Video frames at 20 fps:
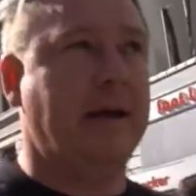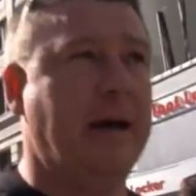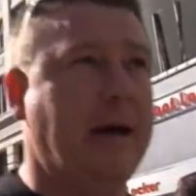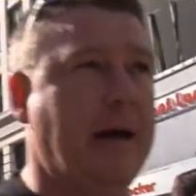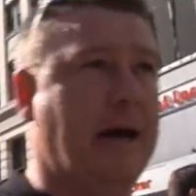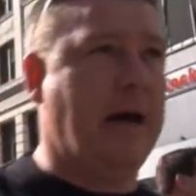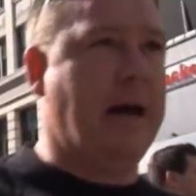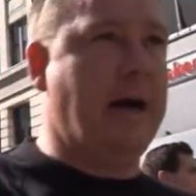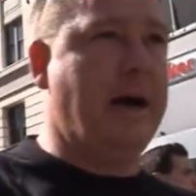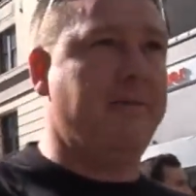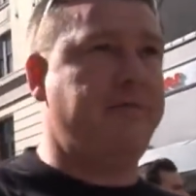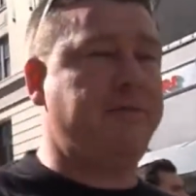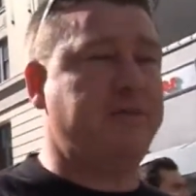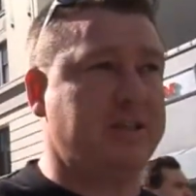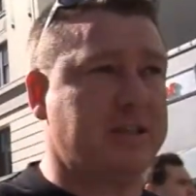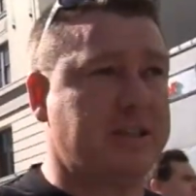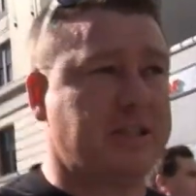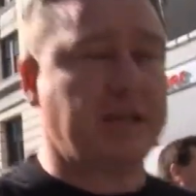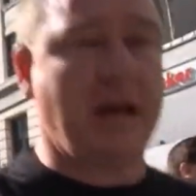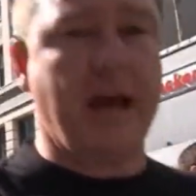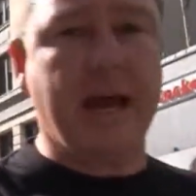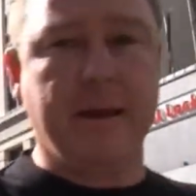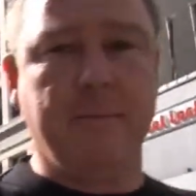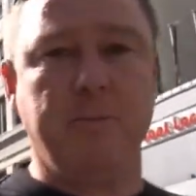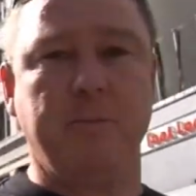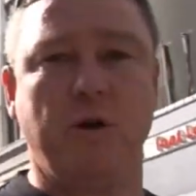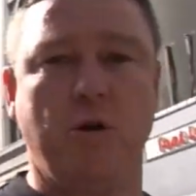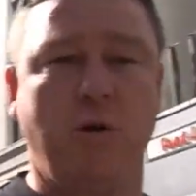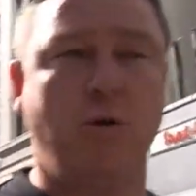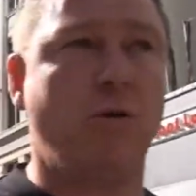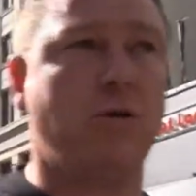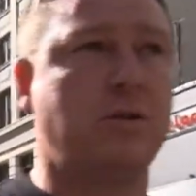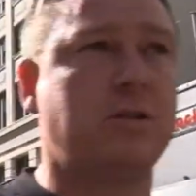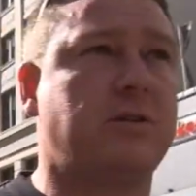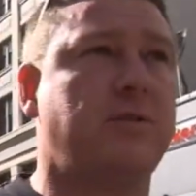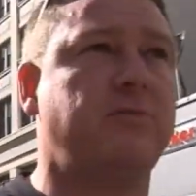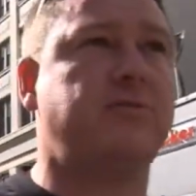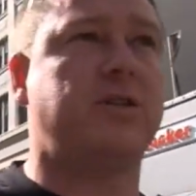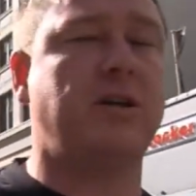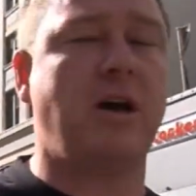for the same cause
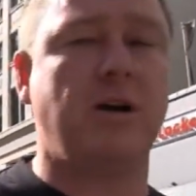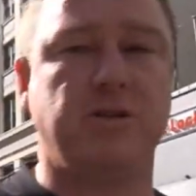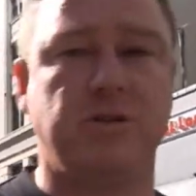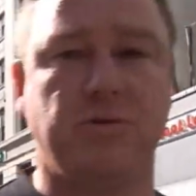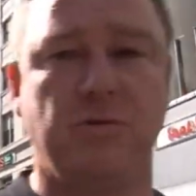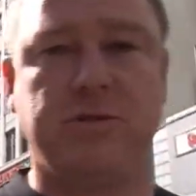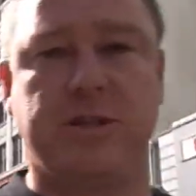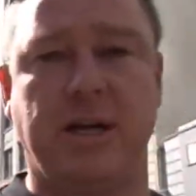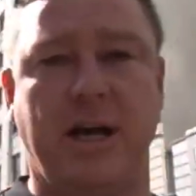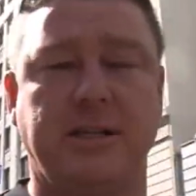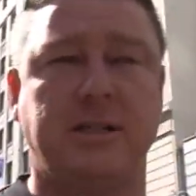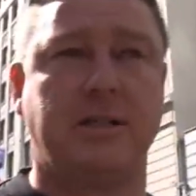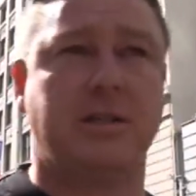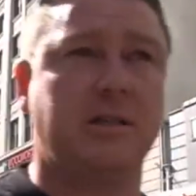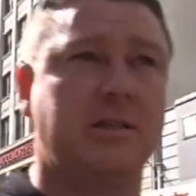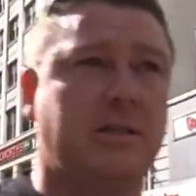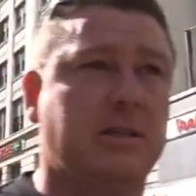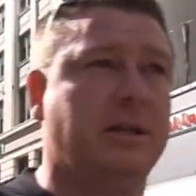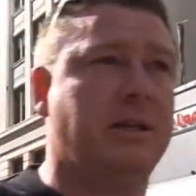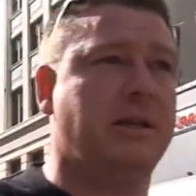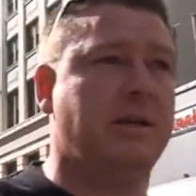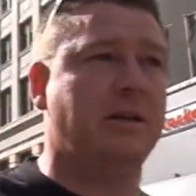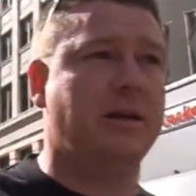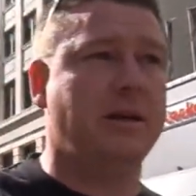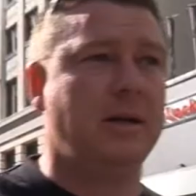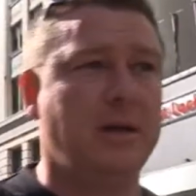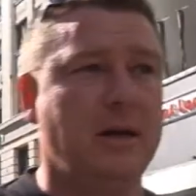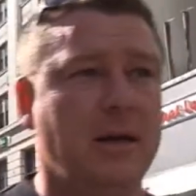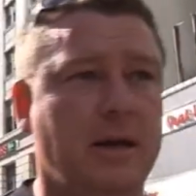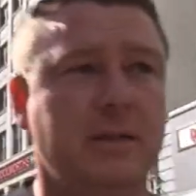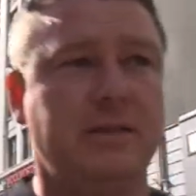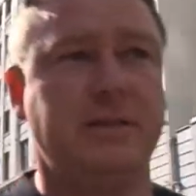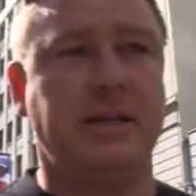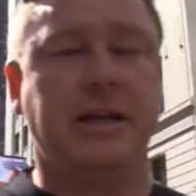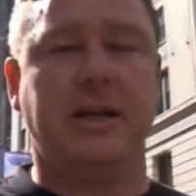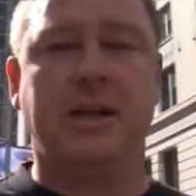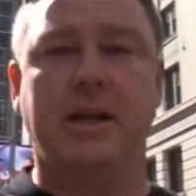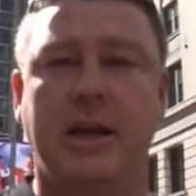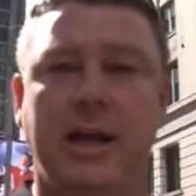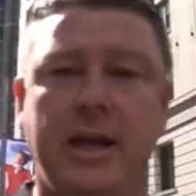of social justice and
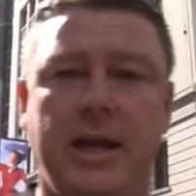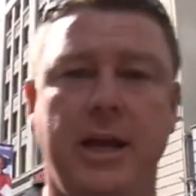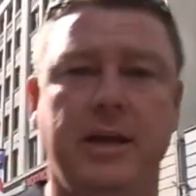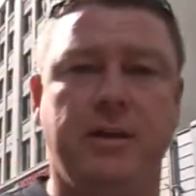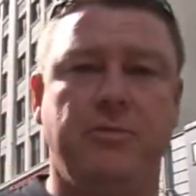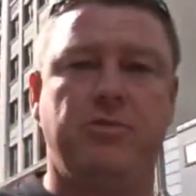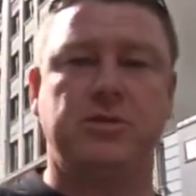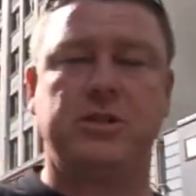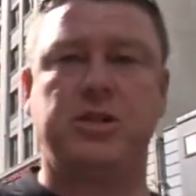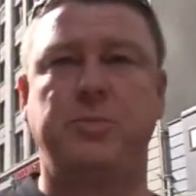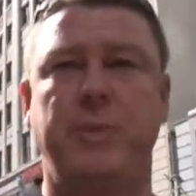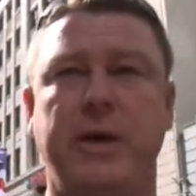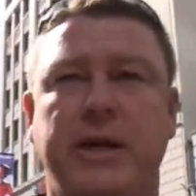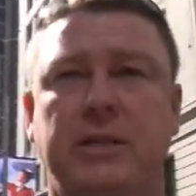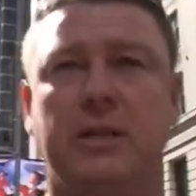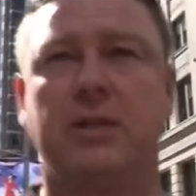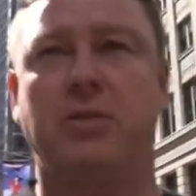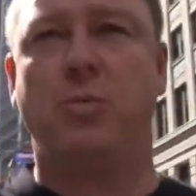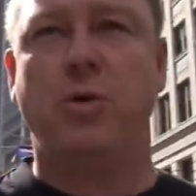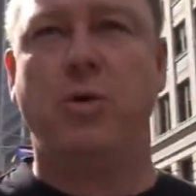dignity and respect in the